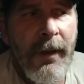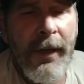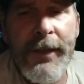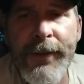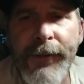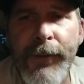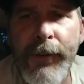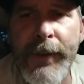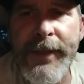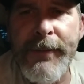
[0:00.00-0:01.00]
I also
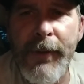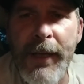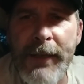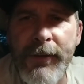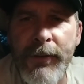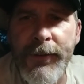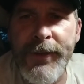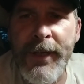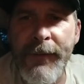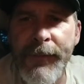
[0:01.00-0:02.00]
threw in some electrical
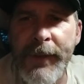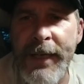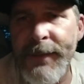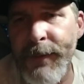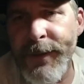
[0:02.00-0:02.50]
stuff in case